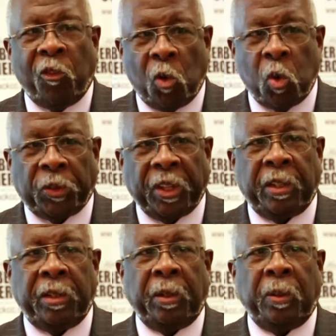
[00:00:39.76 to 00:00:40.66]
for what
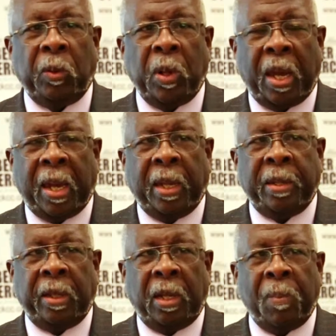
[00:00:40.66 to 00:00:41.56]
they do
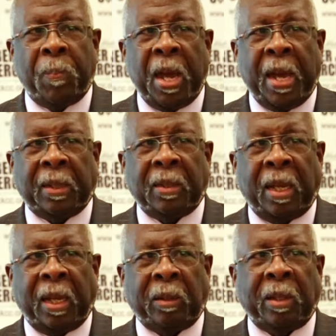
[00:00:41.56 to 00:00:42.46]
and the impact
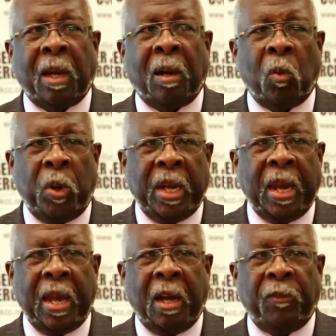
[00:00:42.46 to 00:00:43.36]
that uh, we
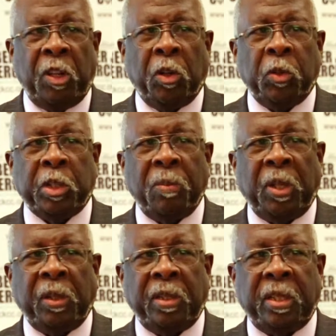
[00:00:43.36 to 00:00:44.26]
have in those
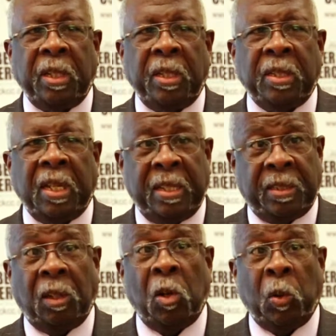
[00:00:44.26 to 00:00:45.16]
communities
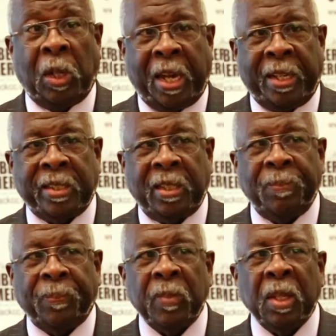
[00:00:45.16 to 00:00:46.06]
is long lasting.
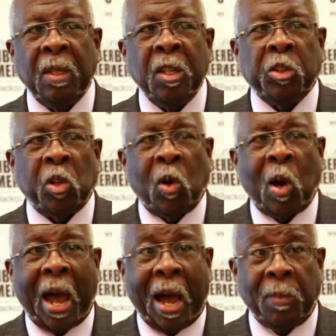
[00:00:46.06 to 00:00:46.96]

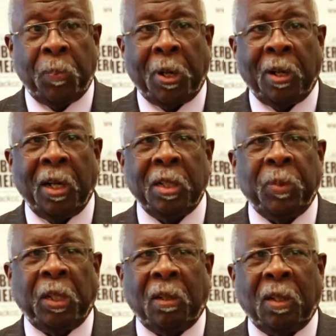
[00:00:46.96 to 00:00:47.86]
So I'm a part
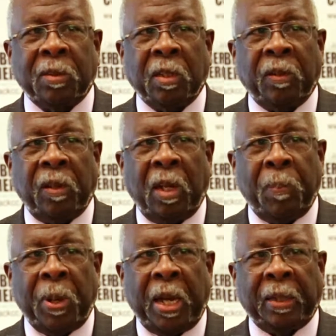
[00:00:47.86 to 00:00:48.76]
because of the
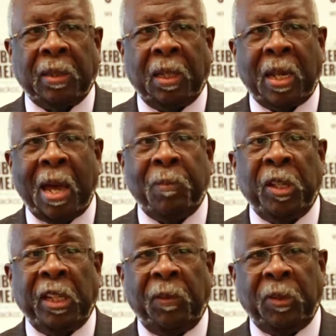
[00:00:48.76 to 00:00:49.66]
impact that I've
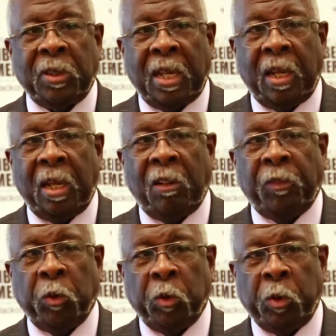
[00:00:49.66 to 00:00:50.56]
been able to
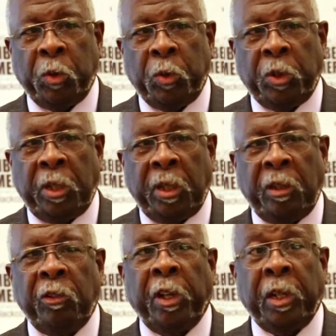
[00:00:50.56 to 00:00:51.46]
have through
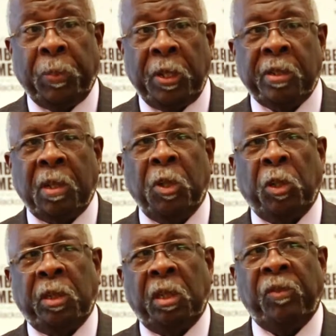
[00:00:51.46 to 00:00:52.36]
the Greater Peace
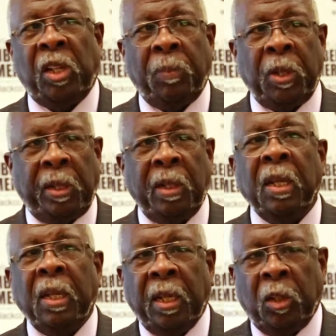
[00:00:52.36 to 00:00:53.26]
Community Development
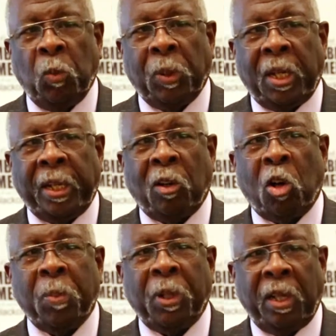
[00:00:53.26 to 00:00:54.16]
in Opelika,
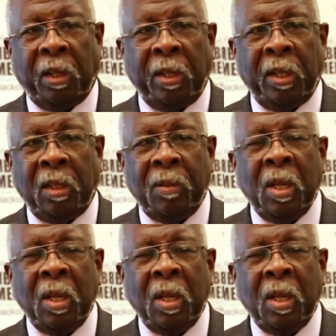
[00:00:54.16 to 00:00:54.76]
Auburn area,